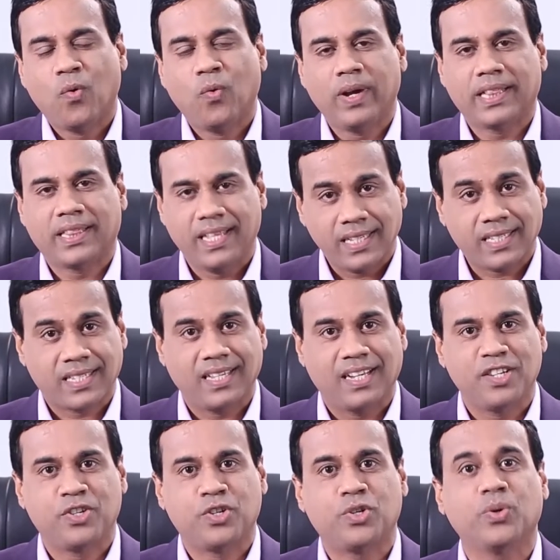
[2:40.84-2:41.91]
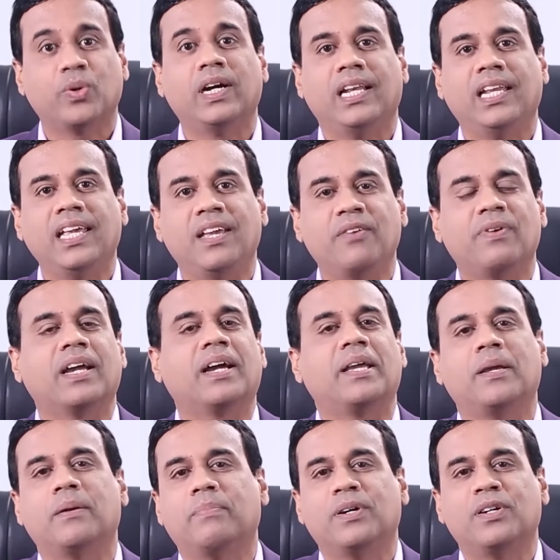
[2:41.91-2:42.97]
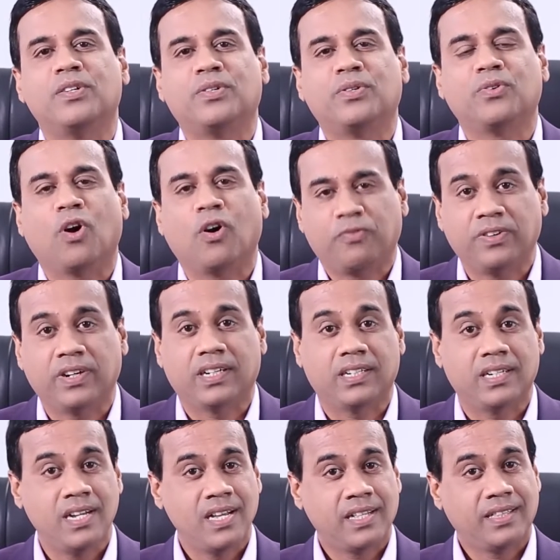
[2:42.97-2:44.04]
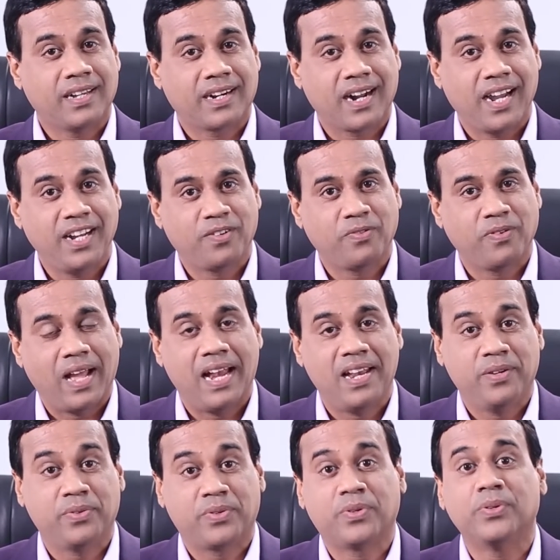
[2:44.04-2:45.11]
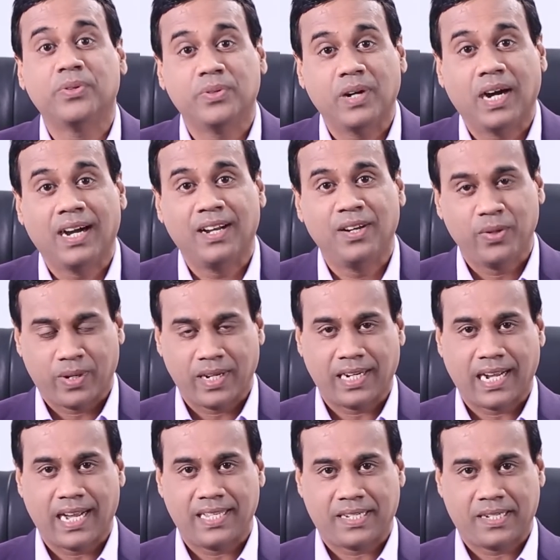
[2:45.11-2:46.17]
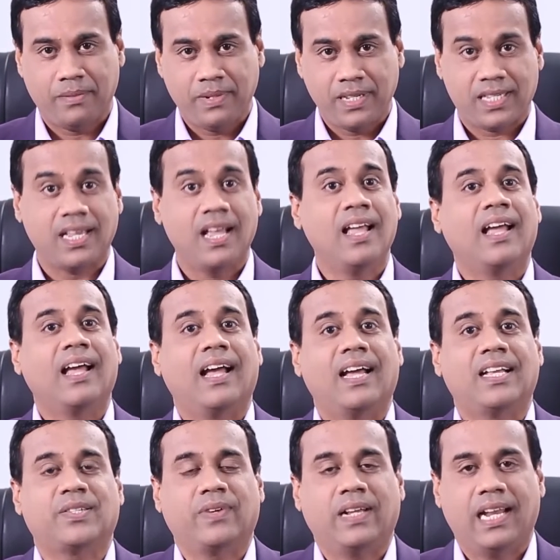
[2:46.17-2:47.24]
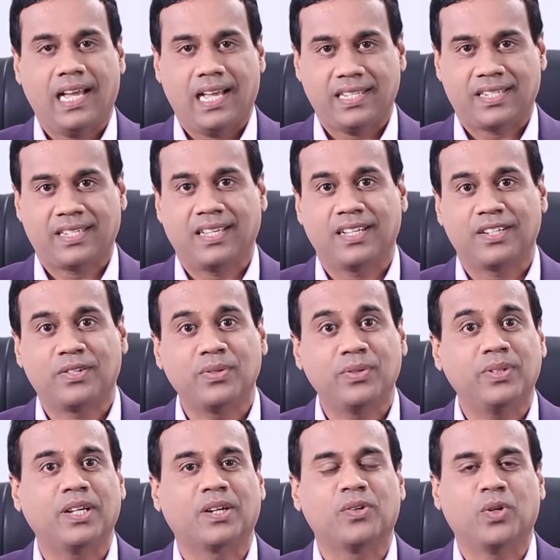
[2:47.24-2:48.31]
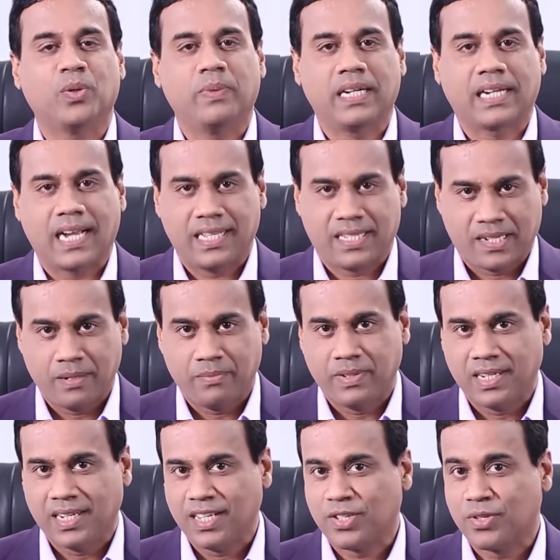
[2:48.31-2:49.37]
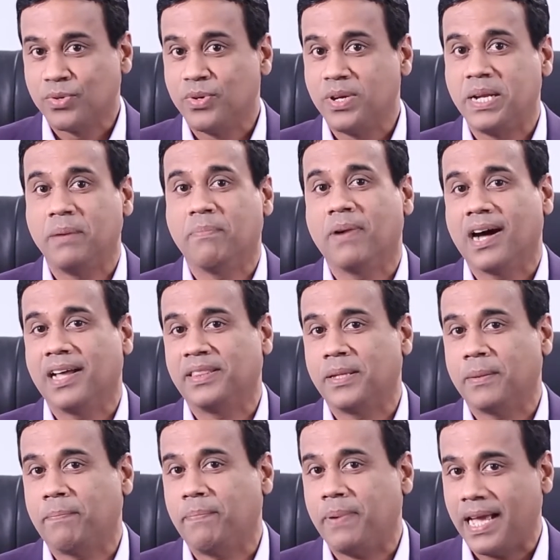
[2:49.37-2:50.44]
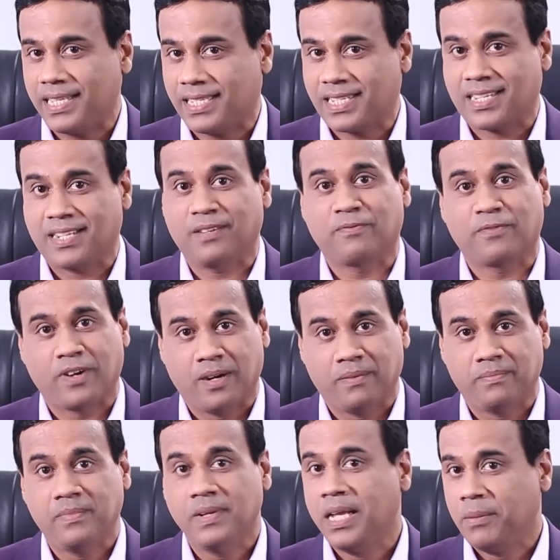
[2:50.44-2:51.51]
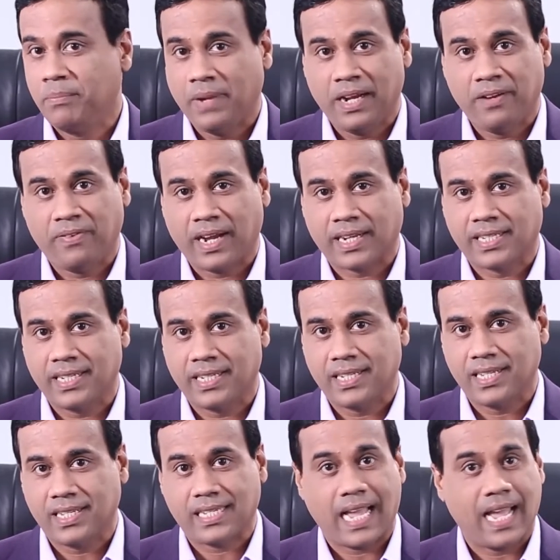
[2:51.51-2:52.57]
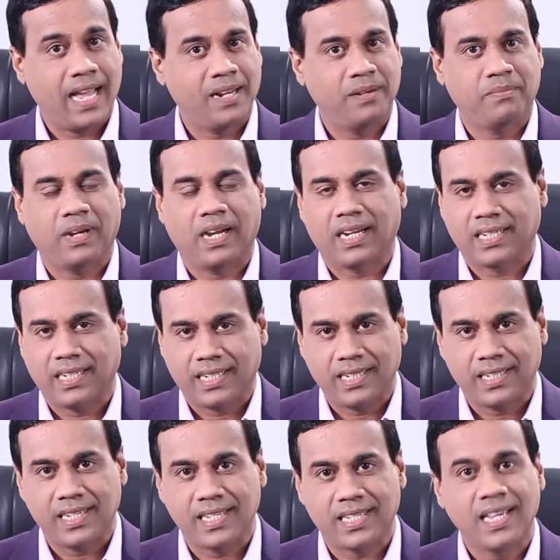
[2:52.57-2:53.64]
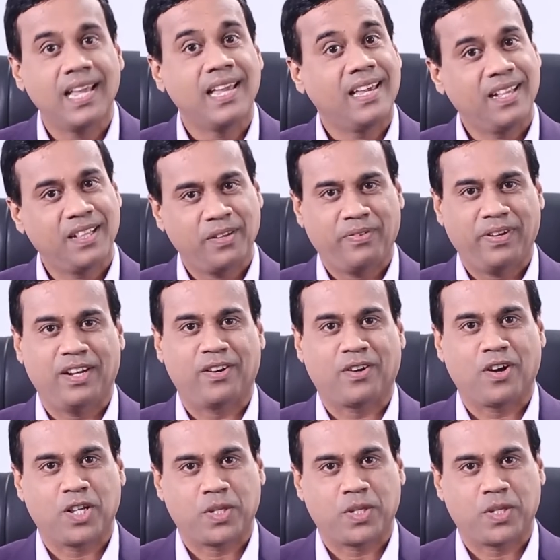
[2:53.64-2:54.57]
with this, surely we are able to offer the right value to local customers as well as to the global customers who demand the best from manufacturers and marketers in the field of